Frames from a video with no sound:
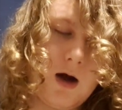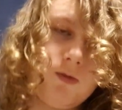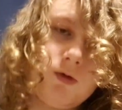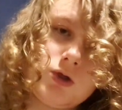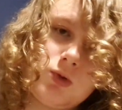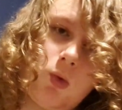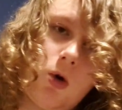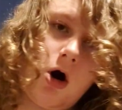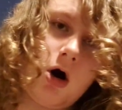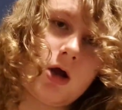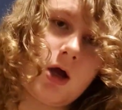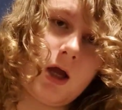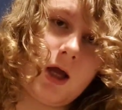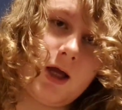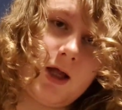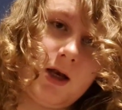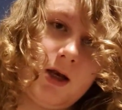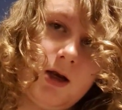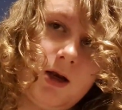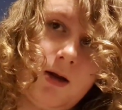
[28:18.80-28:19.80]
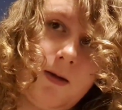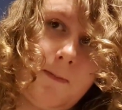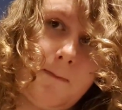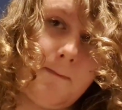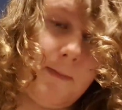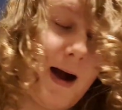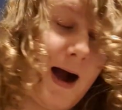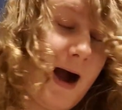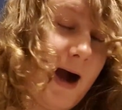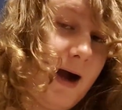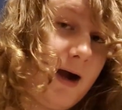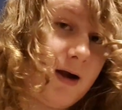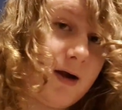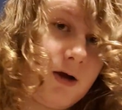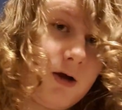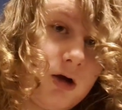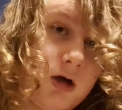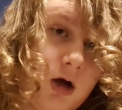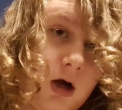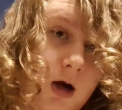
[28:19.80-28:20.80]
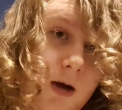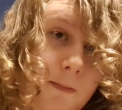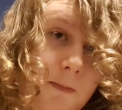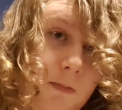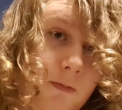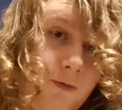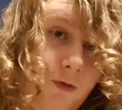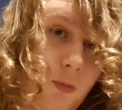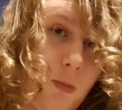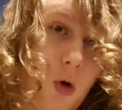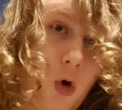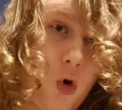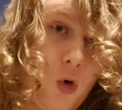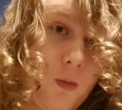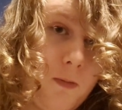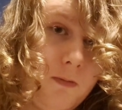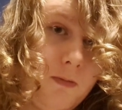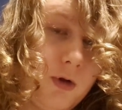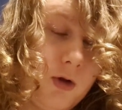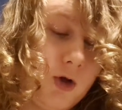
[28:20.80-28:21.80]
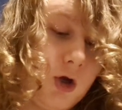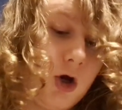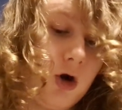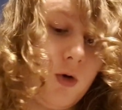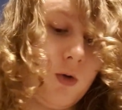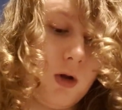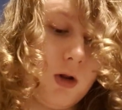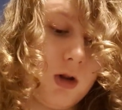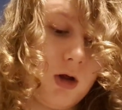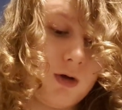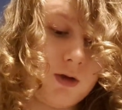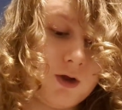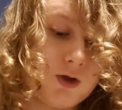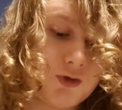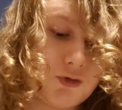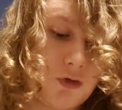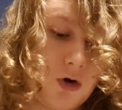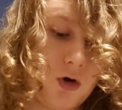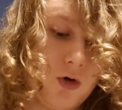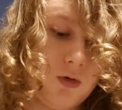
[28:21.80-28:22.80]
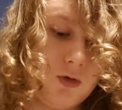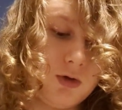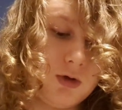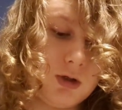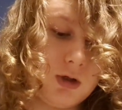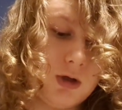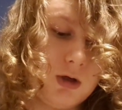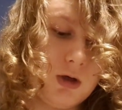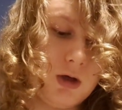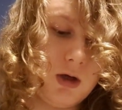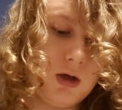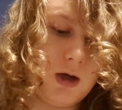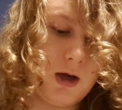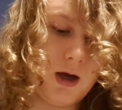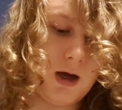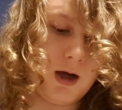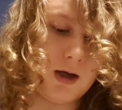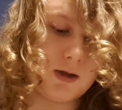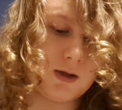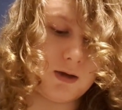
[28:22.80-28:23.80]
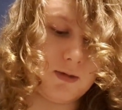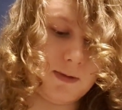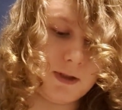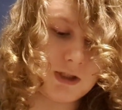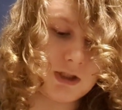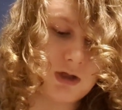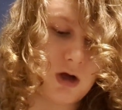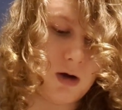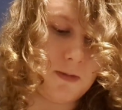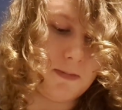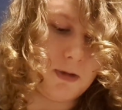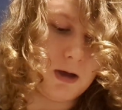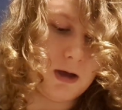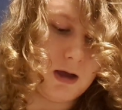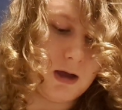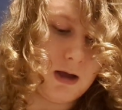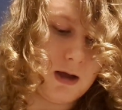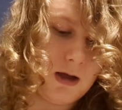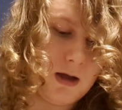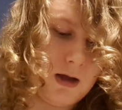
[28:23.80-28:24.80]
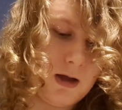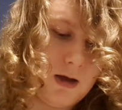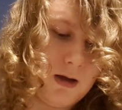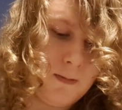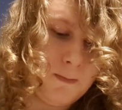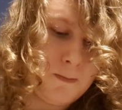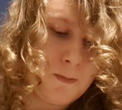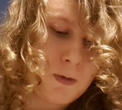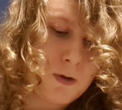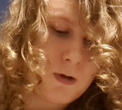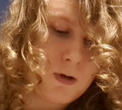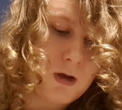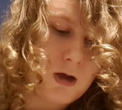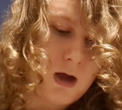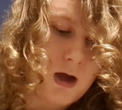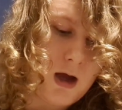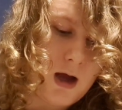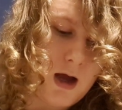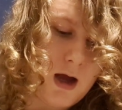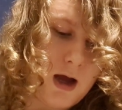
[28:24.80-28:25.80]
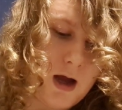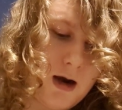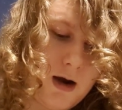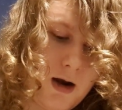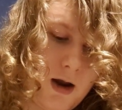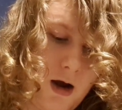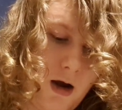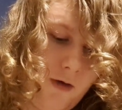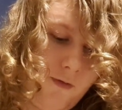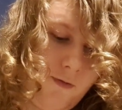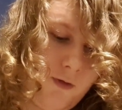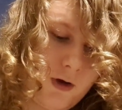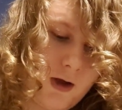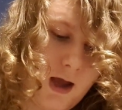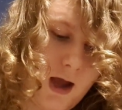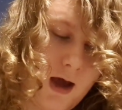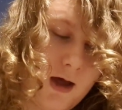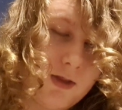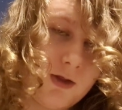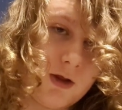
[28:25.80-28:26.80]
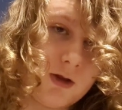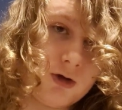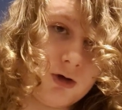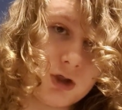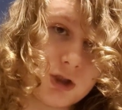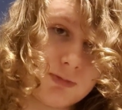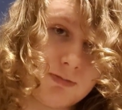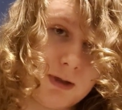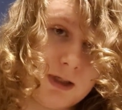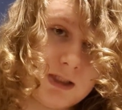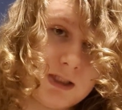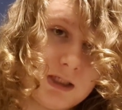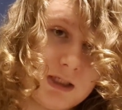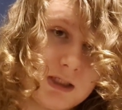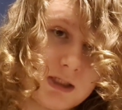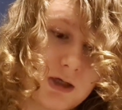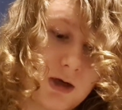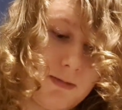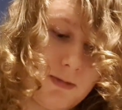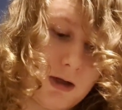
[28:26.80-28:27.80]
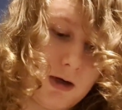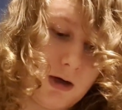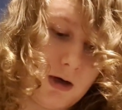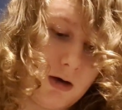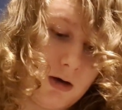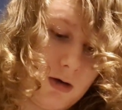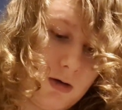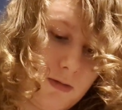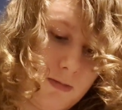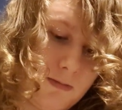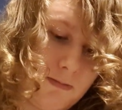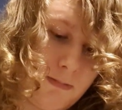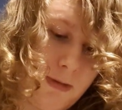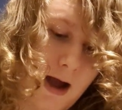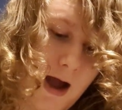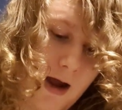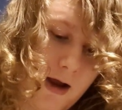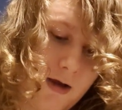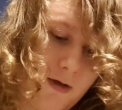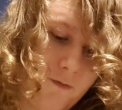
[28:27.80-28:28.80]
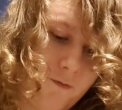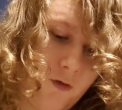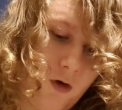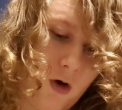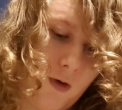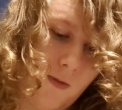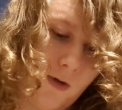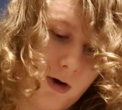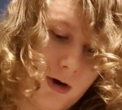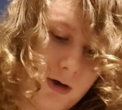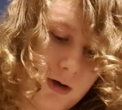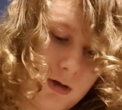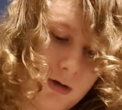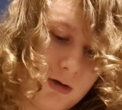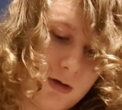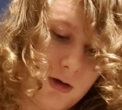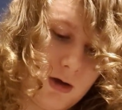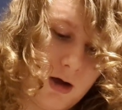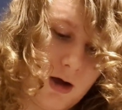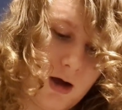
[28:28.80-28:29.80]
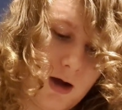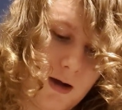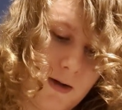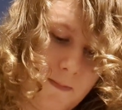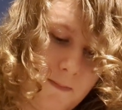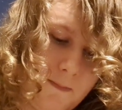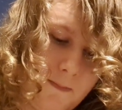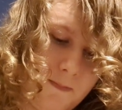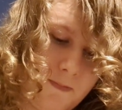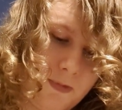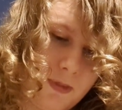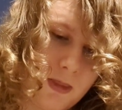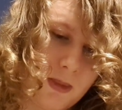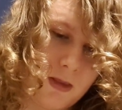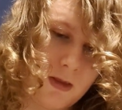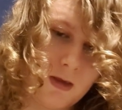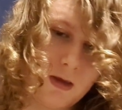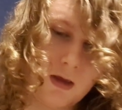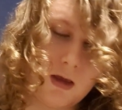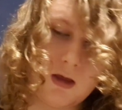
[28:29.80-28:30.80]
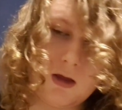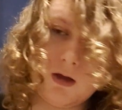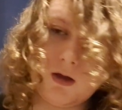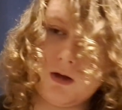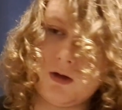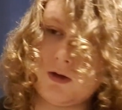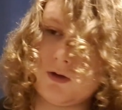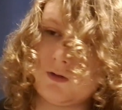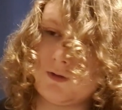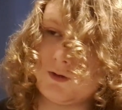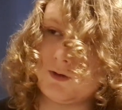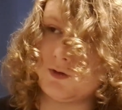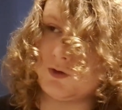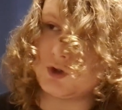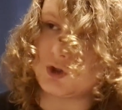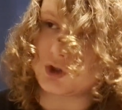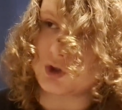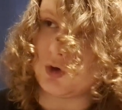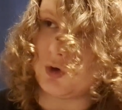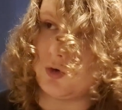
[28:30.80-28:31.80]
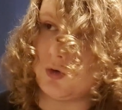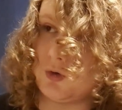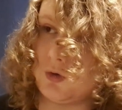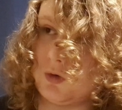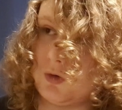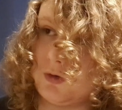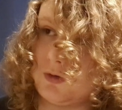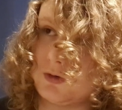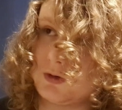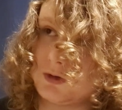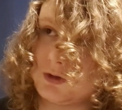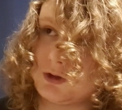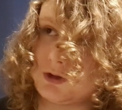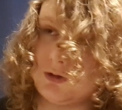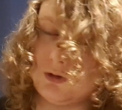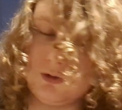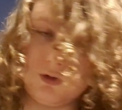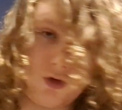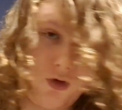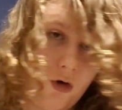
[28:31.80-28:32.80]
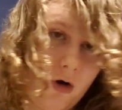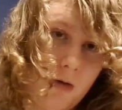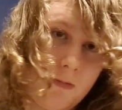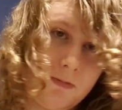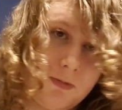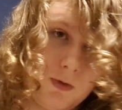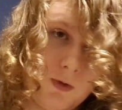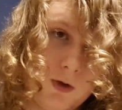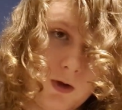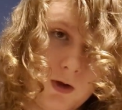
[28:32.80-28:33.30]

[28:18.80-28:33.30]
I was walking back from home, you know, along this road to the bus stop. And I forget that there's buses coming back and forward to the school to drop